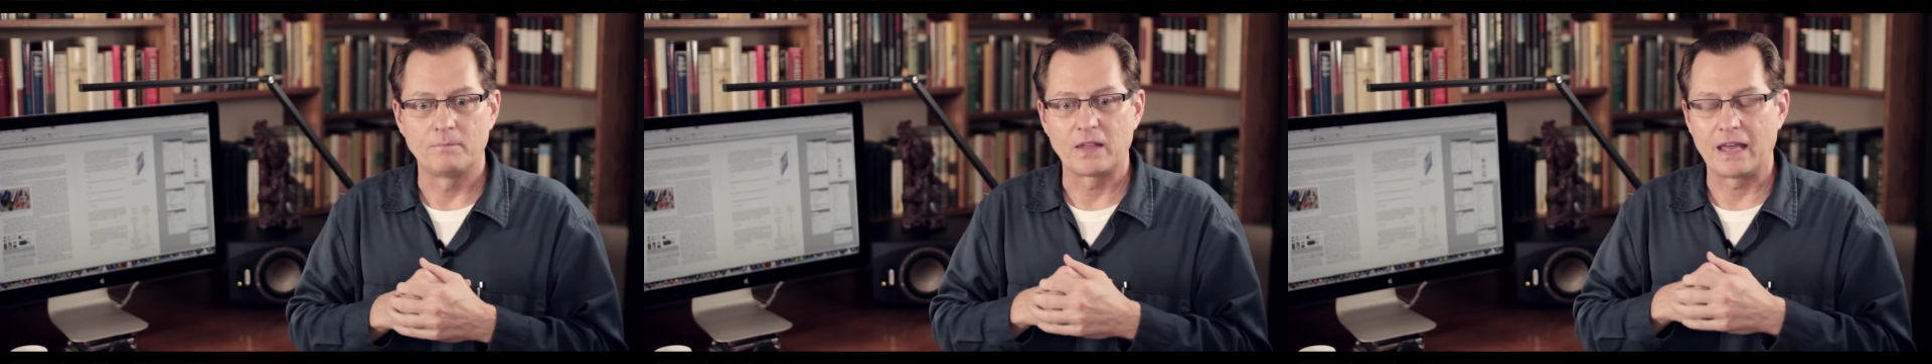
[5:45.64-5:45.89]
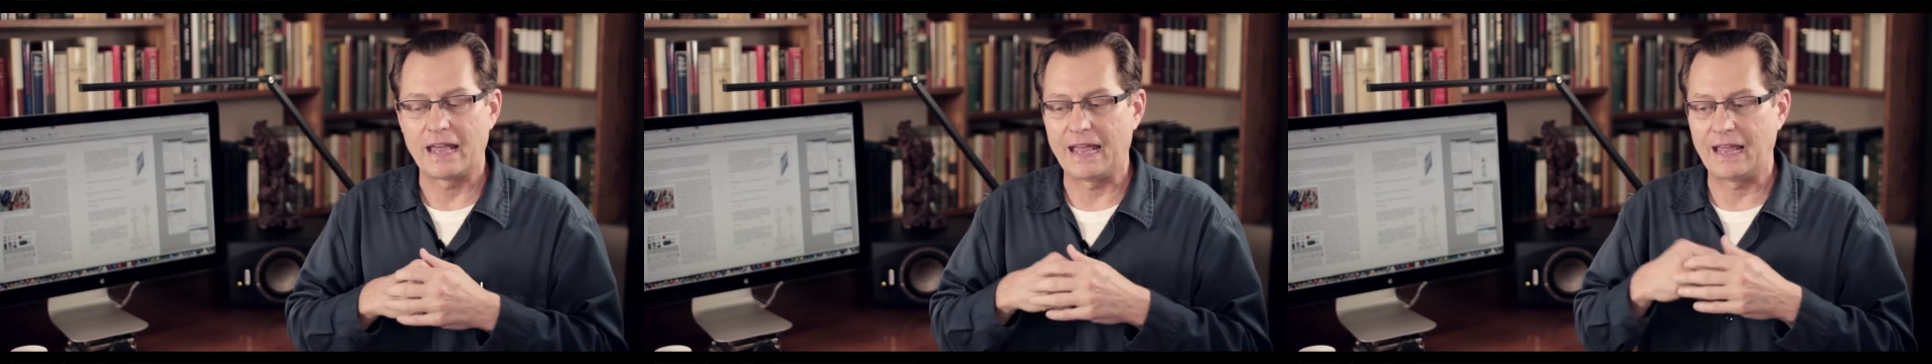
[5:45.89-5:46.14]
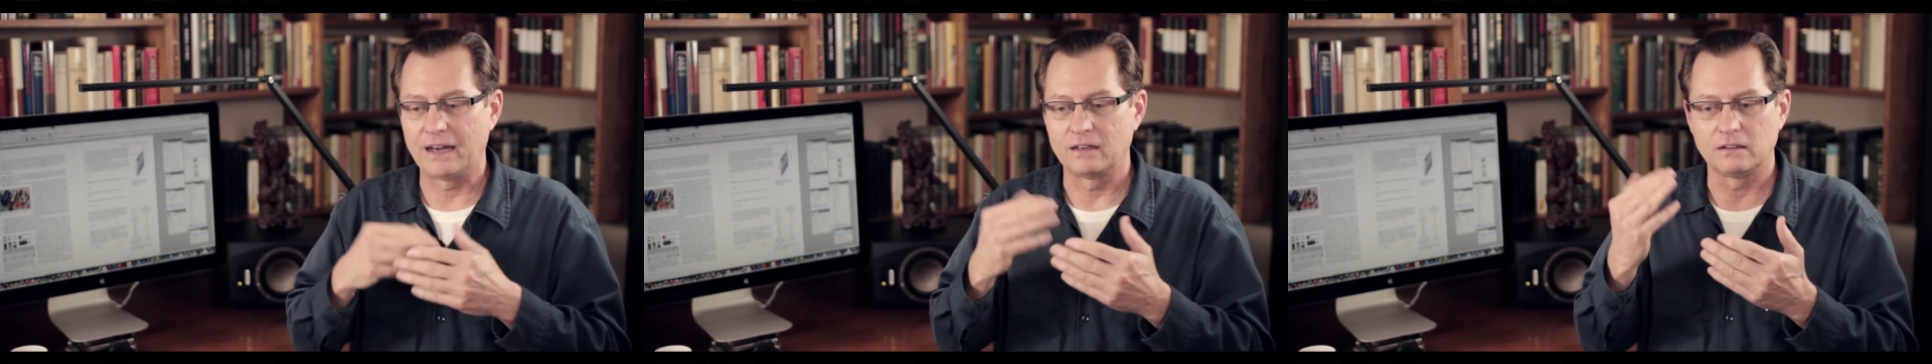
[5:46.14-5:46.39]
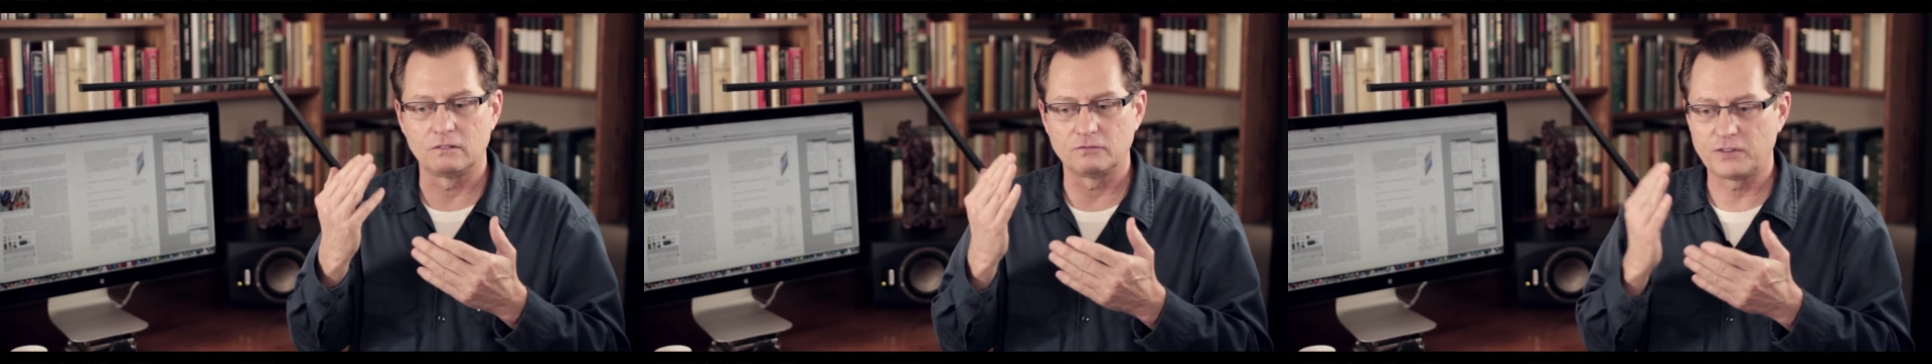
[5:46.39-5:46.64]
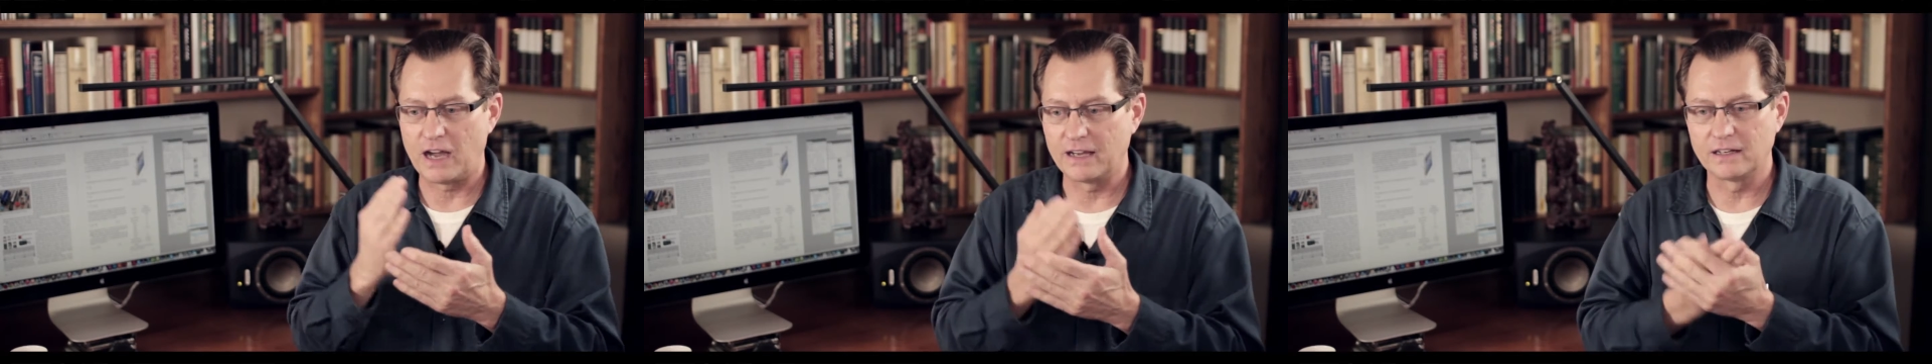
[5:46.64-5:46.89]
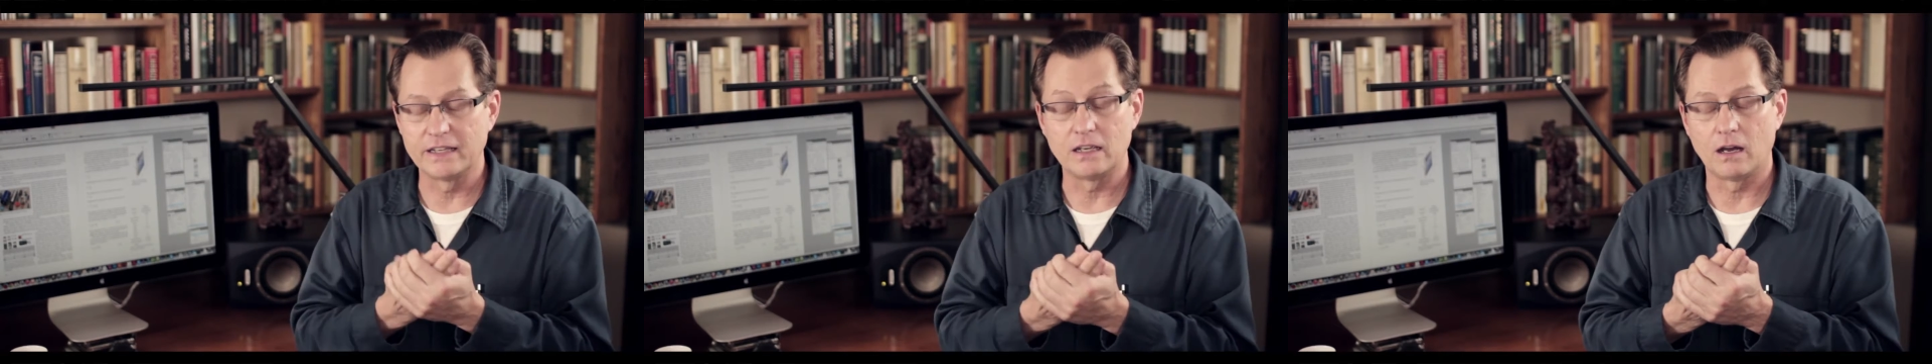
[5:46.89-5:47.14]
And
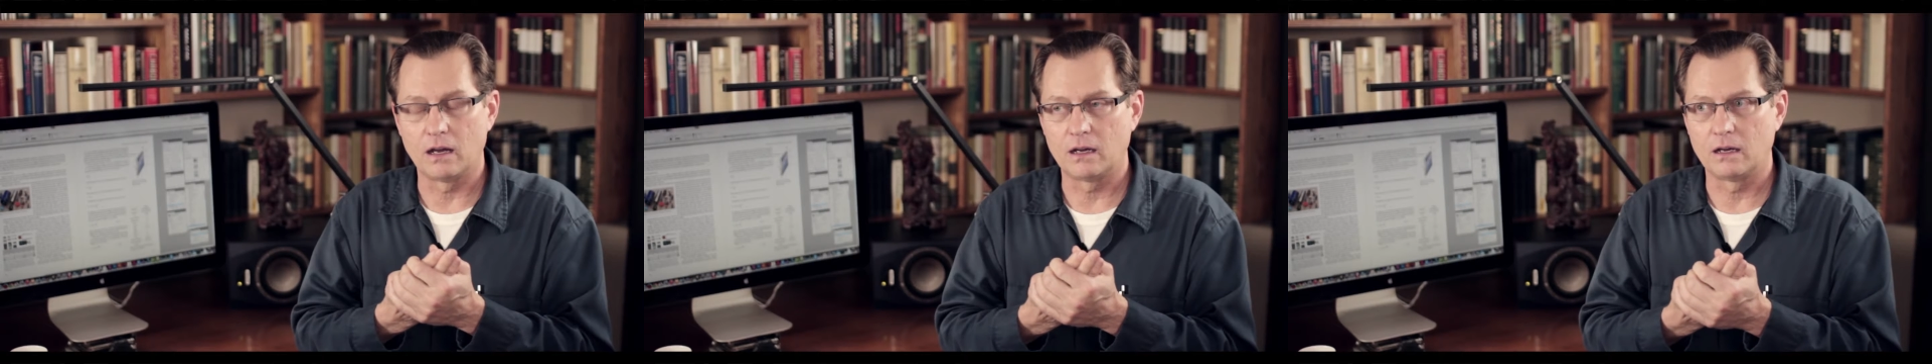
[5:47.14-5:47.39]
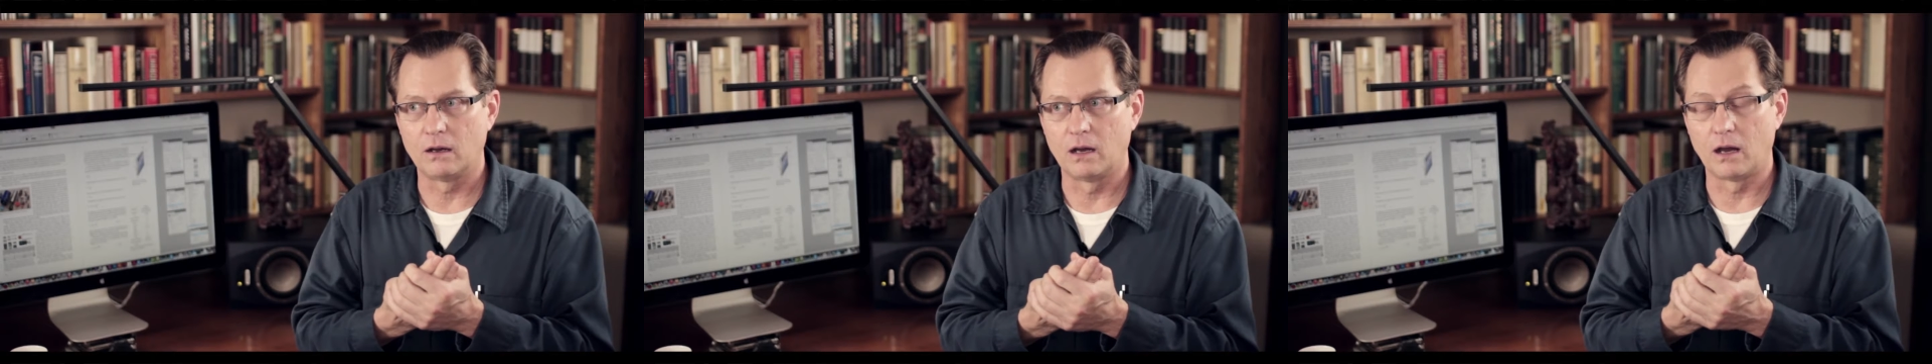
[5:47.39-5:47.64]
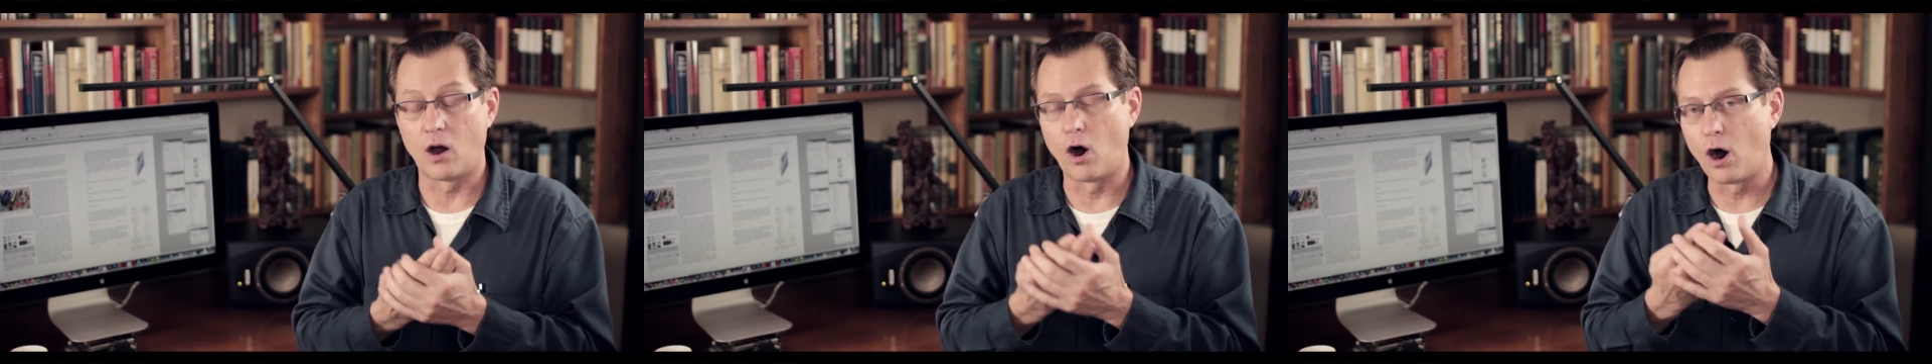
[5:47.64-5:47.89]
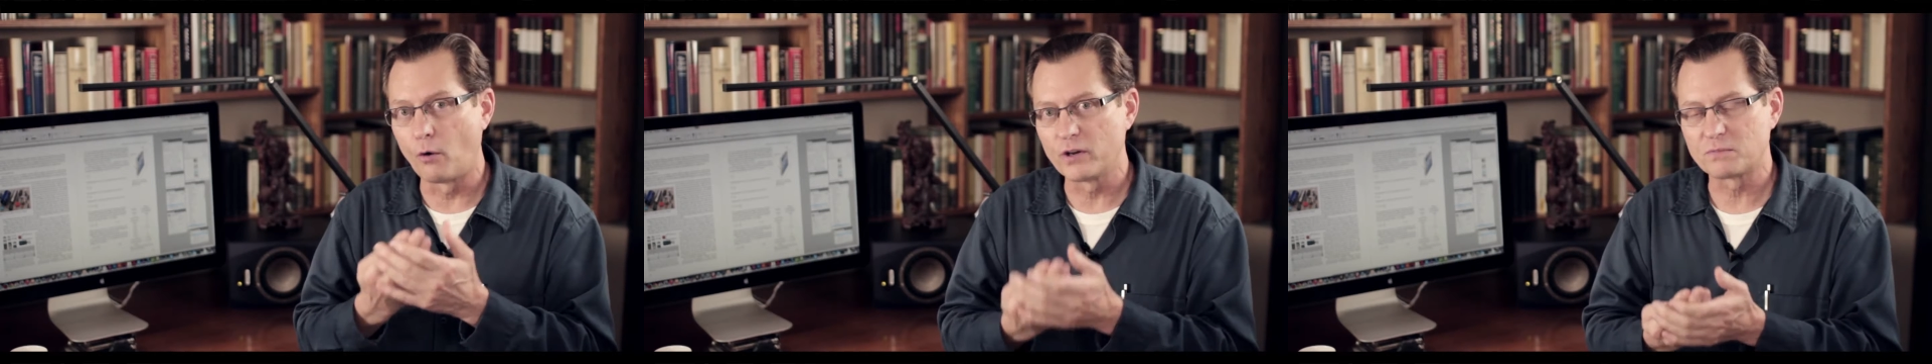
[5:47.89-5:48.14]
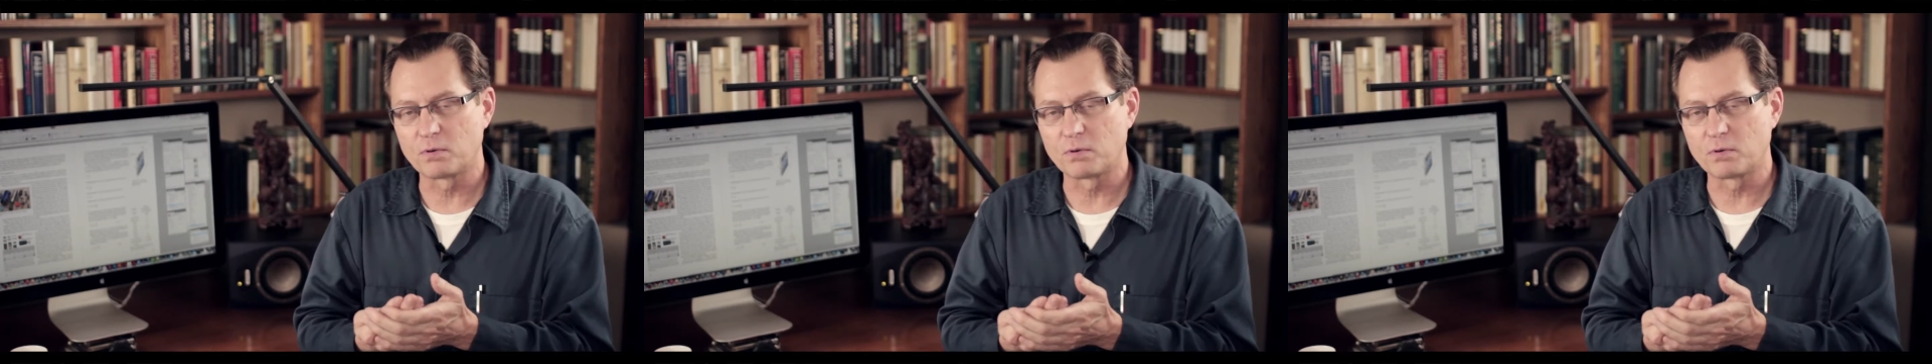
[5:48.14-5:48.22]
finally, always